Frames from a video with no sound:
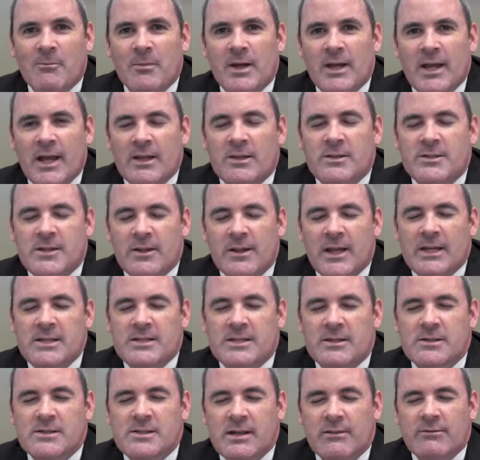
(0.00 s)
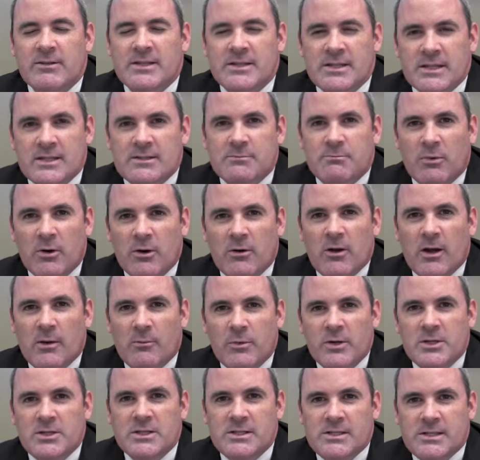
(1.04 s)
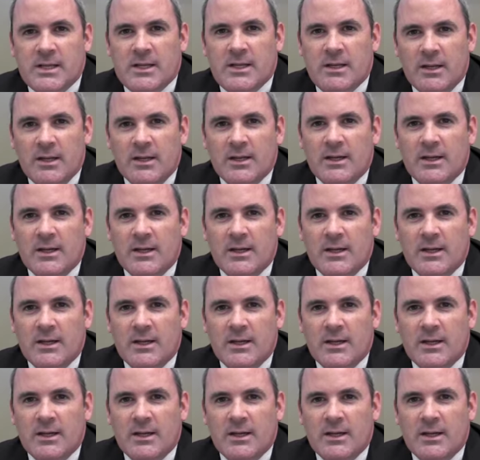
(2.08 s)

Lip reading: But yeah, so that's a 7.6 program we just did.